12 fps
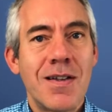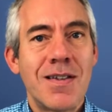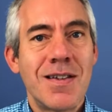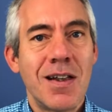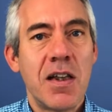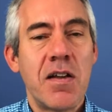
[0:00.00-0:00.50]

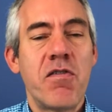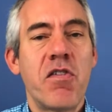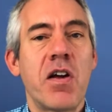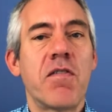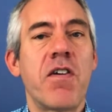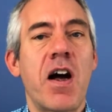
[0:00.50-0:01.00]

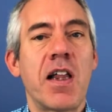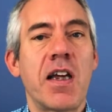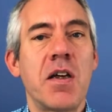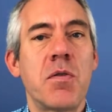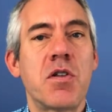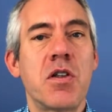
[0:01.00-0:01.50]
delivering
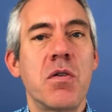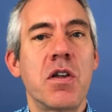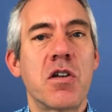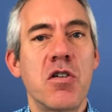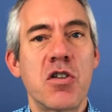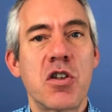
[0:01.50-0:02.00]
value to the
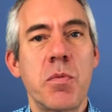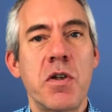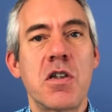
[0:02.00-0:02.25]
customer,